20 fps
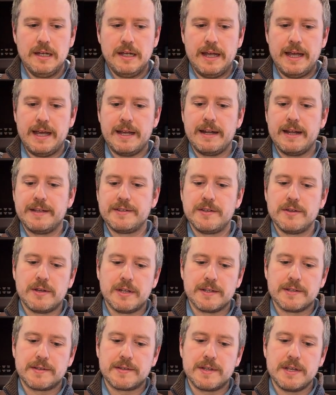And as you
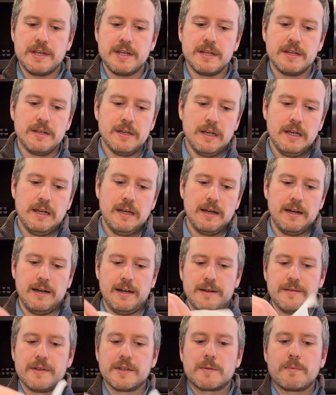can see,
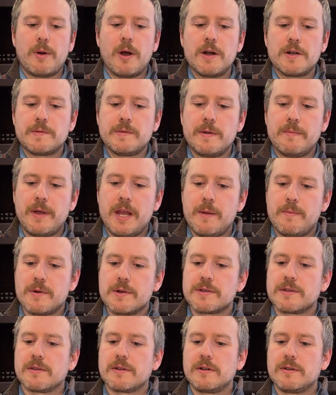this parchment paper
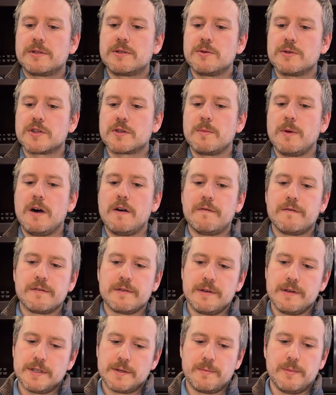is a little too small for
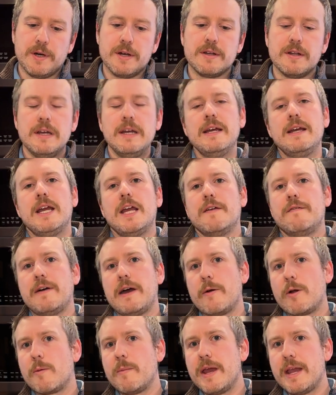this, but if I
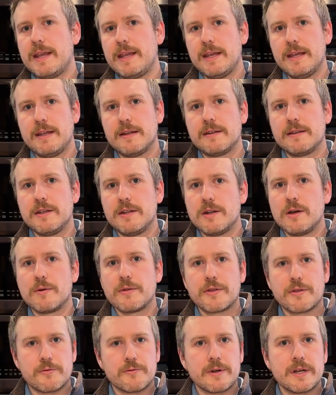were making,
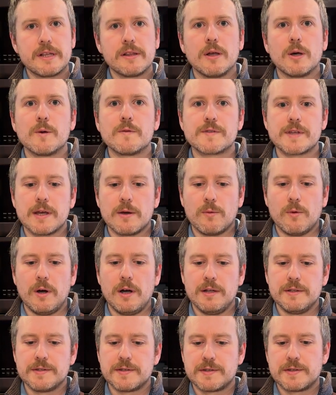3 loaves at
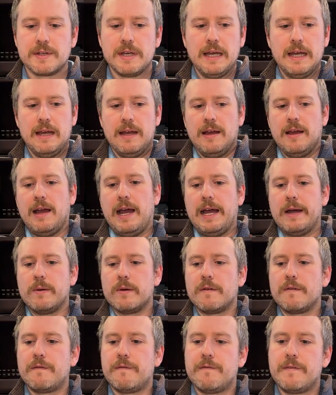once, I
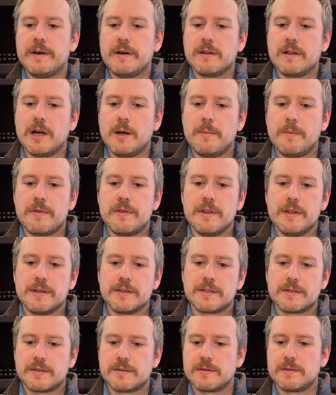would fill up
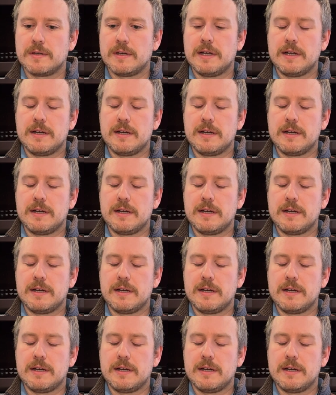this